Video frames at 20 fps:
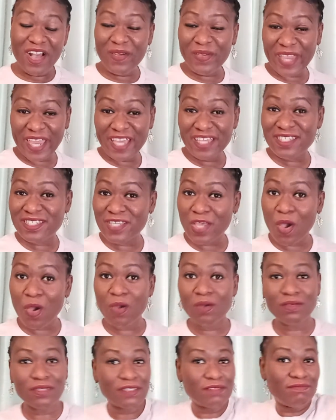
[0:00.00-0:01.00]
Okay,
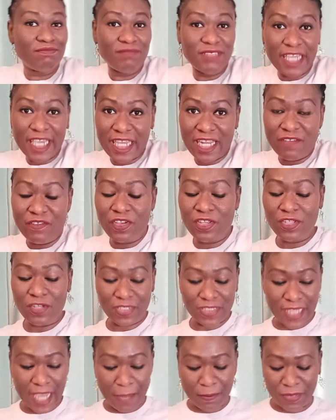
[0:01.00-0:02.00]
so taking every
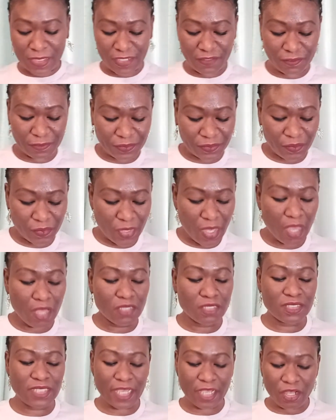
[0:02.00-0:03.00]
thought captive.
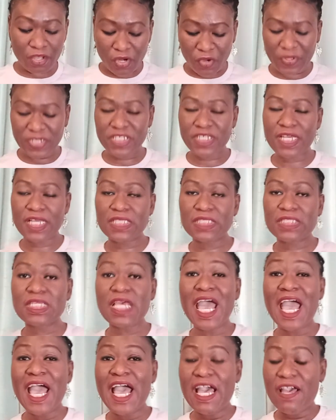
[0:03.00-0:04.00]
2
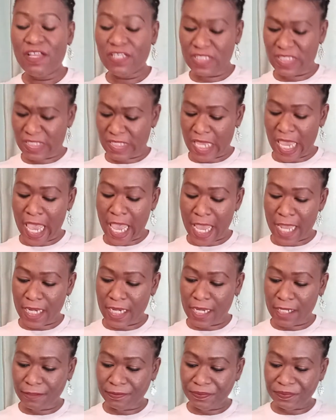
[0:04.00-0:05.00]
Corinthians
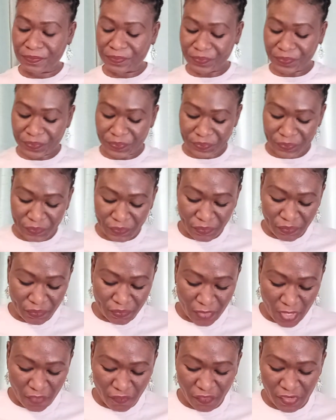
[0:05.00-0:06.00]
10,
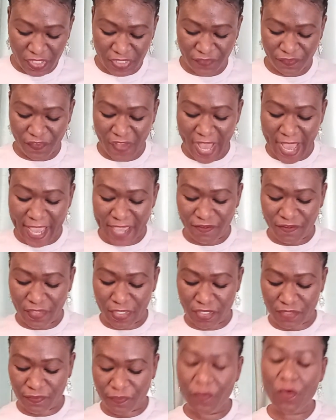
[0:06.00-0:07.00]
verse 5,
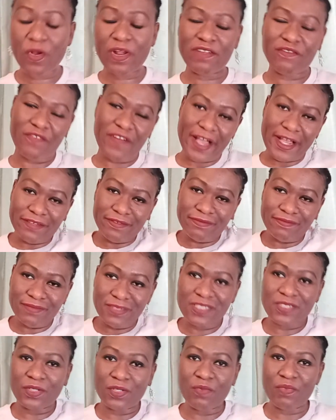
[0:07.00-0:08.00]
is 4 and 5.
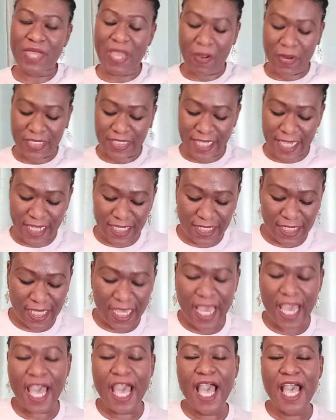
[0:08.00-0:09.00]
It's going to be our
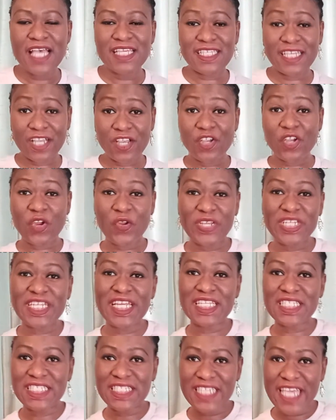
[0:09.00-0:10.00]
text. 2
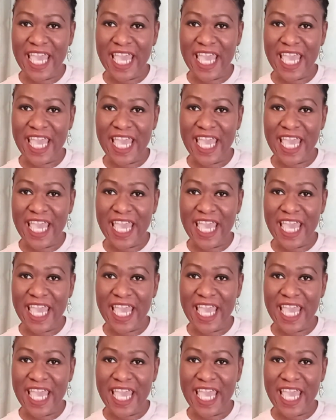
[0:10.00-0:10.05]
Corinthians